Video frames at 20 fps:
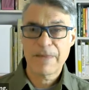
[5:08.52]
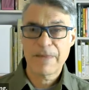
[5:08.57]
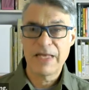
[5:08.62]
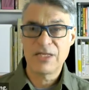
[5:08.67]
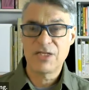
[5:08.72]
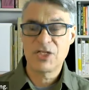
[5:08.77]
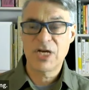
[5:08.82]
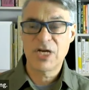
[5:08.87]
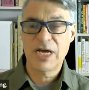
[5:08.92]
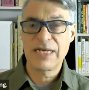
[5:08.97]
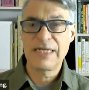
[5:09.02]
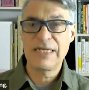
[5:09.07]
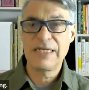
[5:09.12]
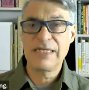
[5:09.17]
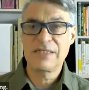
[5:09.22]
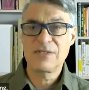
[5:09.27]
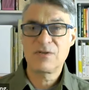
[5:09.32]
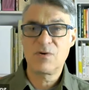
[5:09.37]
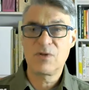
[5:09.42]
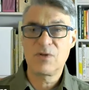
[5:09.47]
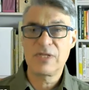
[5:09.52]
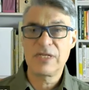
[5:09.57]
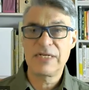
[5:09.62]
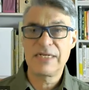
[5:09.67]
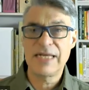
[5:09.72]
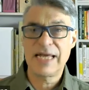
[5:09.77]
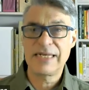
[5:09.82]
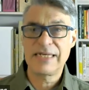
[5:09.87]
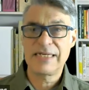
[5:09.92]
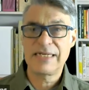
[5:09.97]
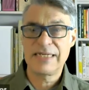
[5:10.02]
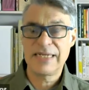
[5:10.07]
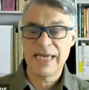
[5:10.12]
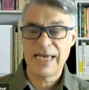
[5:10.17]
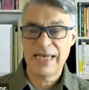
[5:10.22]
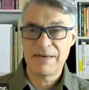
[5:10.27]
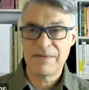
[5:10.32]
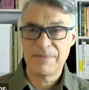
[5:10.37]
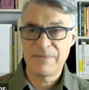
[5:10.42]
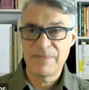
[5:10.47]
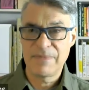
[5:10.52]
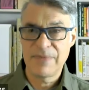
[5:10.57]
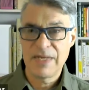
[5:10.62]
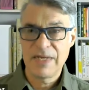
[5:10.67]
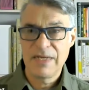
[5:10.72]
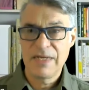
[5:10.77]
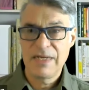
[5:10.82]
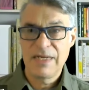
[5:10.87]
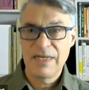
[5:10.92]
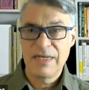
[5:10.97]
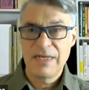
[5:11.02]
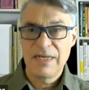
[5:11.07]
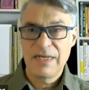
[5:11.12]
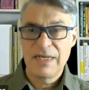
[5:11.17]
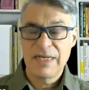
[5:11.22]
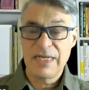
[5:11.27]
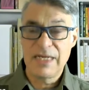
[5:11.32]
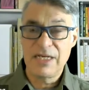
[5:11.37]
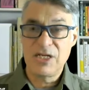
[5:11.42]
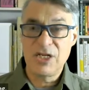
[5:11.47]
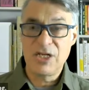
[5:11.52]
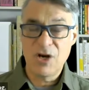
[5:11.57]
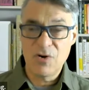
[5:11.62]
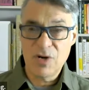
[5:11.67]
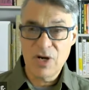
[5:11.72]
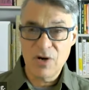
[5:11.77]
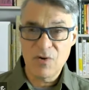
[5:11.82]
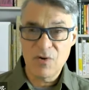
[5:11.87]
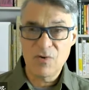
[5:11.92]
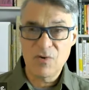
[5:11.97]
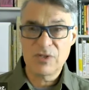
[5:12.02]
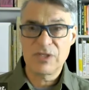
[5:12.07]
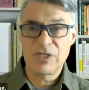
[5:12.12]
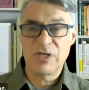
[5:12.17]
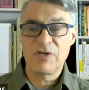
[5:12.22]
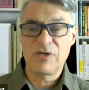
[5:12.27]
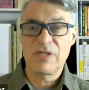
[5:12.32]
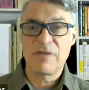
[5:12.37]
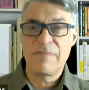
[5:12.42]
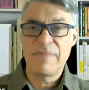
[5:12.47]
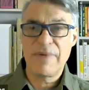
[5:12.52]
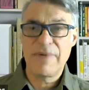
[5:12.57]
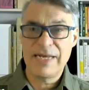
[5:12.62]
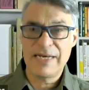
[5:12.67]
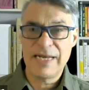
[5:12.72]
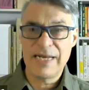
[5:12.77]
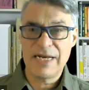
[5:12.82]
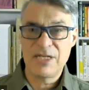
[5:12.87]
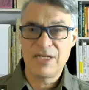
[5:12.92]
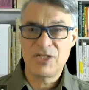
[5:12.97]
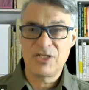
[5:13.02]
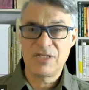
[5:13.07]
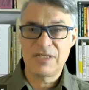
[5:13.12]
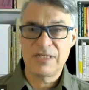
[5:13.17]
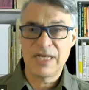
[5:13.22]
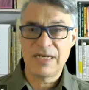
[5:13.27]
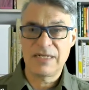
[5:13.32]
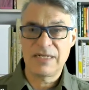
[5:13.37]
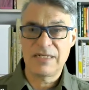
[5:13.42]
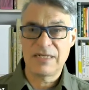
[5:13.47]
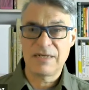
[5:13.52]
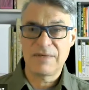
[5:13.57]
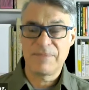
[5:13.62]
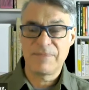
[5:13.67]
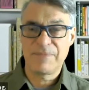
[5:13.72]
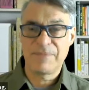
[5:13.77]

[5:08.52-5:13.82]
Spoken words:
In Chinese, called the dantian. In yoga, also the main energy center.